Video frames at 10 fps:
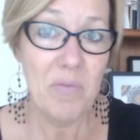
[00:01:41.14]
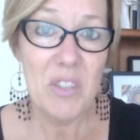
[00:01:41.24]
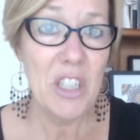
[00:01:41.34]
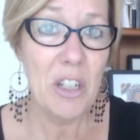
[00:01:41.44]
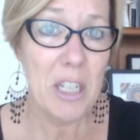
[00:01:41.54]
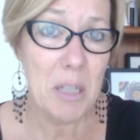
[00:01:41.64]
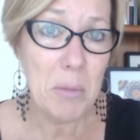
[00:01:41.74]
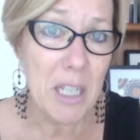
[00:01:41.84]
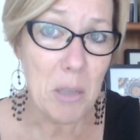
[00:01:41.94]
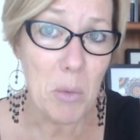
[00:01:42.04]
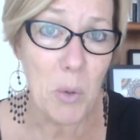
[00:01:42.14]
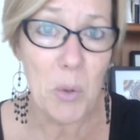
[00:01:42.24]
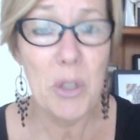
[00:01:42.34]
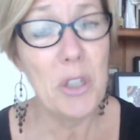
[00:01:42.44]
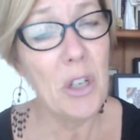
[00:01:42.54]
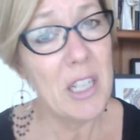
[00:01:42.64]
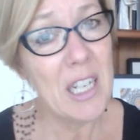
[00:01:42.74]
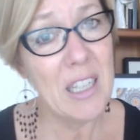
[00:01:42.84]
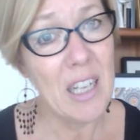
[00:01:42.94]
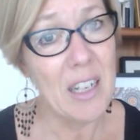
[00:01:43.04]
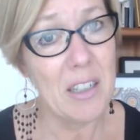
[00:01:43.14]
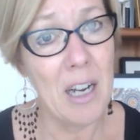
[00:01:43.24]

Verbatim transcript: you don't need me anymore. You don't need that.